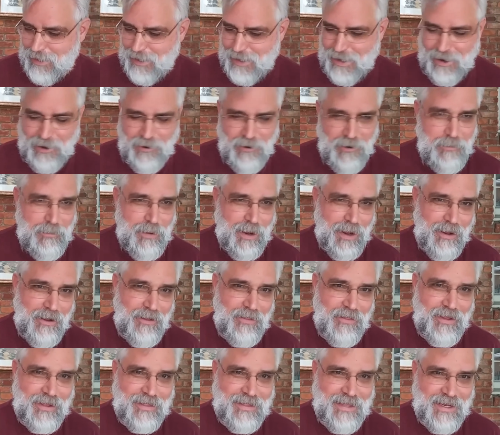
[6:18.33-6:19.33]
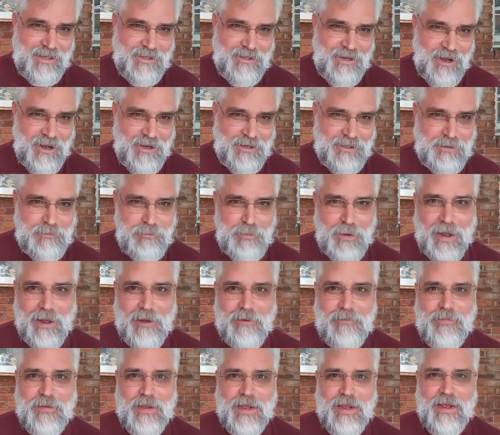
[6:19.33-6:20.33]
caramel that they talked about
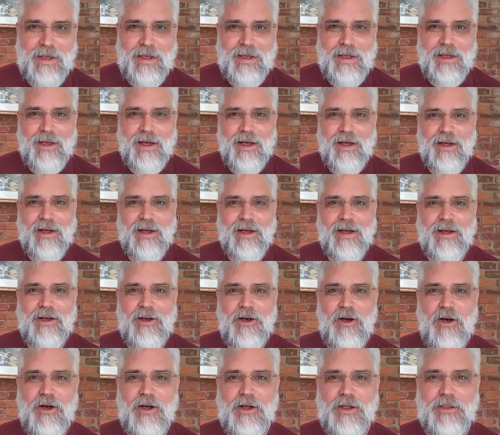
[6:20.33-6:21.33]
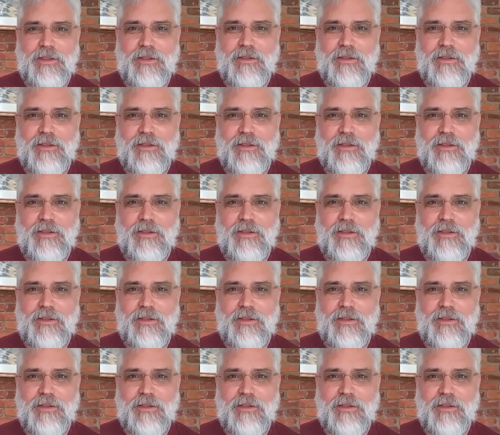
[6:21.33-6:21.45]
uh, on